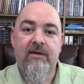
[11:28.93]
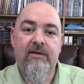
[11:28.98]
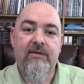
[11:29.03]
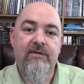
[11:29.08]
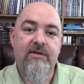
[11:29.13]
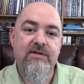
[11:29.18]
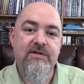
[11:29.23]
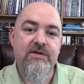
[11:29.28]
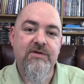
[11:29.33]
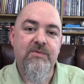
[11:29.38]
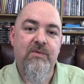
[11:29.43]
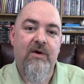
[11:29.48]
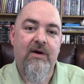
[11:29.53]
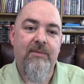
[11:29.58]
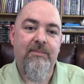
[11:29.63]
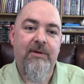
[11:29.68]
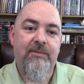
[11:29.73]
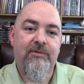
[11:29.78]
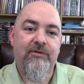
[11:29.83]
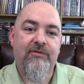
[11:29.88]
This is why
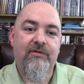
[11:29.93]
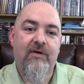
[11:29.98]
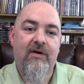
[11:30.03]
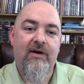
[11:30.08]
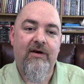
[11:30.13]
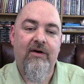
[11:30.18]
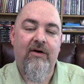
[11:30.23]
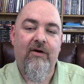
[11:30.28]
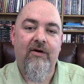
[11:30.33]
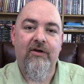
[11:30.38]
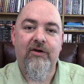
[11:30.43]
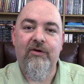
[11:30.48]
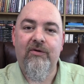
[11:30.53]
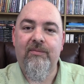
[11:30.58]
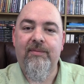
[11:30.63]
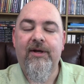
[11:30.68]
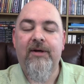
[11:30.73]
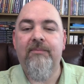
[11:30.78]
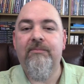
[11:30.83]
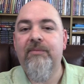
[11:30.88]
people try to argue
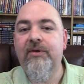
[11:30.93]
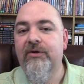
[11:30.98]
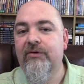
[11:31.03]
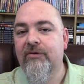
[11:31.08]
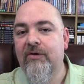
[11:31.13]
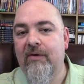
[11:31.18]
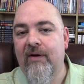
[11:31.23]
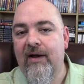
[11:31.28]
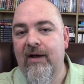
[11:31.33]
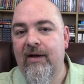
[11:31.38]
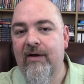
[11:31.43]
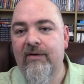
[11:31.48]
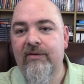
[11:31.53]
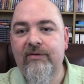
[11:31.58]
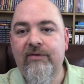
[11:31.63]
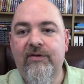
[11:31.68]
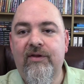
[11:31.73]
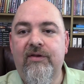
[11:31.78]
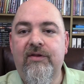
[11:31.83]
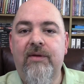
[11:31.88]
about a middle
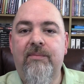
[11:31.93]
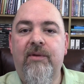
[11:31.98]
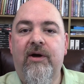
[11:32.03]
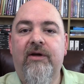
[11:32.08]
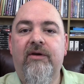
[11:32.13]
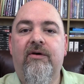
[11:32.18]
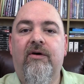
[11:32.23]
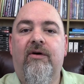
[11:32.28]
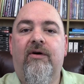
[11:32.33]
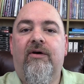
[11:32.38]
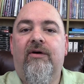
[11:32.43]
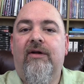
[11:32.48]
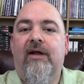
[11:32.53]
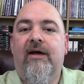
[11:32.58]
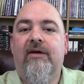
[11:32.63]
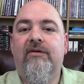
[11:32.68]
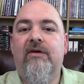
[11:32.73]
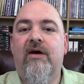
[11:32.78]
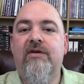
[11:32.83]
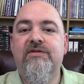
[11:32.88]
ground that they might call
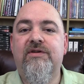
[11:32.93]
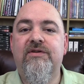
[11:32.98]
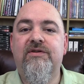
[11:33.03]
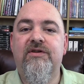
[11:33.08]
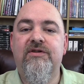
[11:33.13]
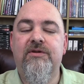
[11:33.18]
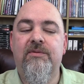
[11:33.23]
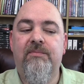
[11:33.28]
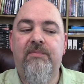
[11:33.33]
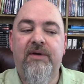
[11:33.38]
agnosticism,